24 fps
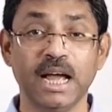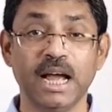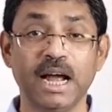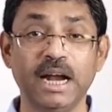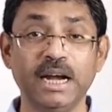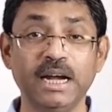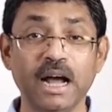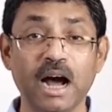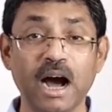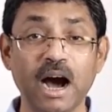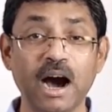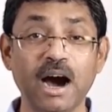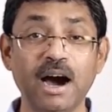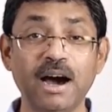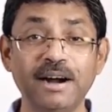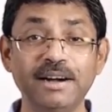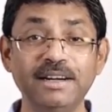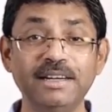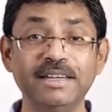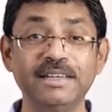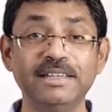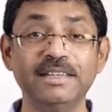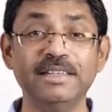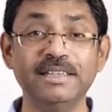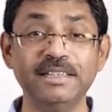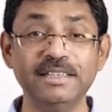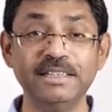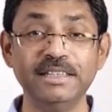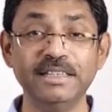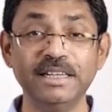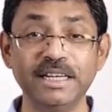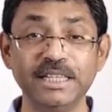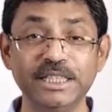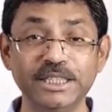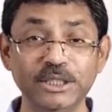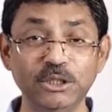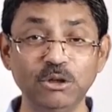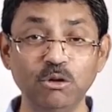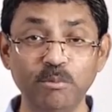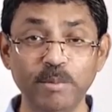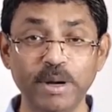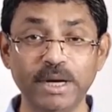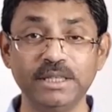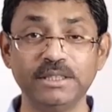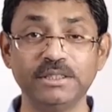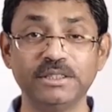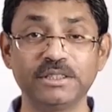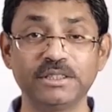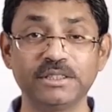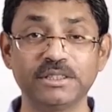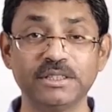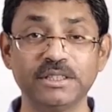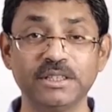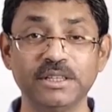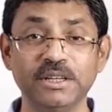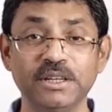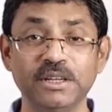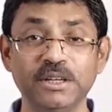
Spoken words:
and hard earned achievements.